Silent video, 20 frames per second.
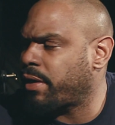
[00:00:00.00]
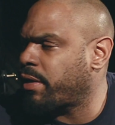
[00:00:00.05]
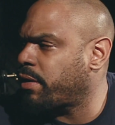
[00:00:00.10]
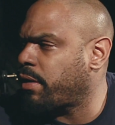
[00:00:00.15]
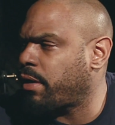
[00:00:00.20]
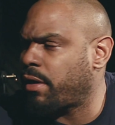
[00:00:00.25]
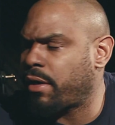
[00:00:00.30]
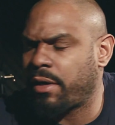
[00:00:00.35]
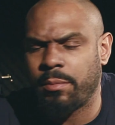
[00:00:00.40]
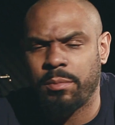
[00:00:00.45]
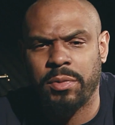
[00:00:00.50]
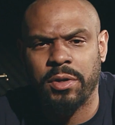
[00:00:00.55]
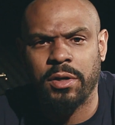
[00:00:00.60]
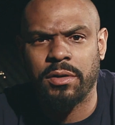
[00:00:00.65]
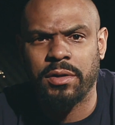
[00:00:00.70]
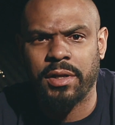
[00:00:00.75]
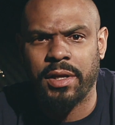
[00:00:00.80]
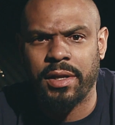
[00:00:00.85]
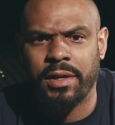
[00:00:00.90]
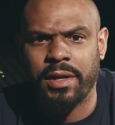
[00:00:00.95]
in the
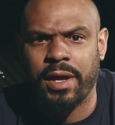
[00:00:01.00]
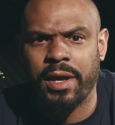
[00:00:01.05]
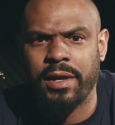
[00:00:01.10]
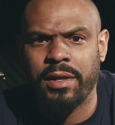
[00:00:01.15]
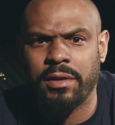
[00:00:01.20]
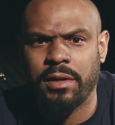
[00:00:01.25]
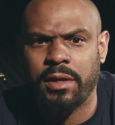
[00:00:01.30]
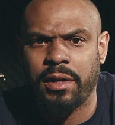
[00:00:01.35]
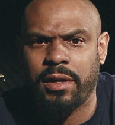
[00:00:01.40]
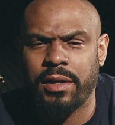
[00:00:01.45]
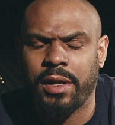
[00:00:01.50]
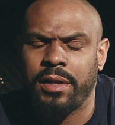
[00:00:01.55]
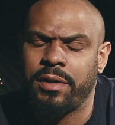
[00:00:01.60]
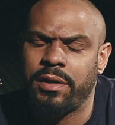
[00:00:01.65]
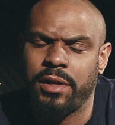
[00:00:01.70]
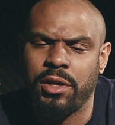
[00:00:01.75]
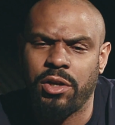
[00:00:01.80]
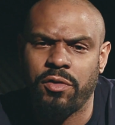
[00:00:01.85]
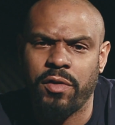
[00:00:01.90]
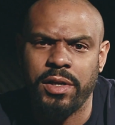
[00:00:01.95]
building that night, man. They
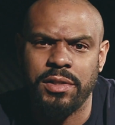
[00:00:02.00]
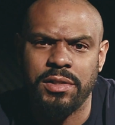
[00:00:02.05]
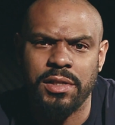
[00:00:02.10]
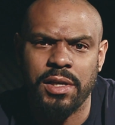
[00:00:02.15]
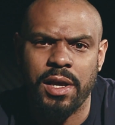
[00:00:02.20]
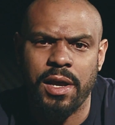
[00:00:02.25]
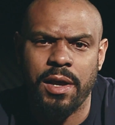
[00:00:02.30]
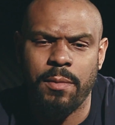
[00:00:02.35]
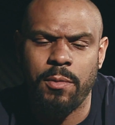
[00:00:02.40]
did a great job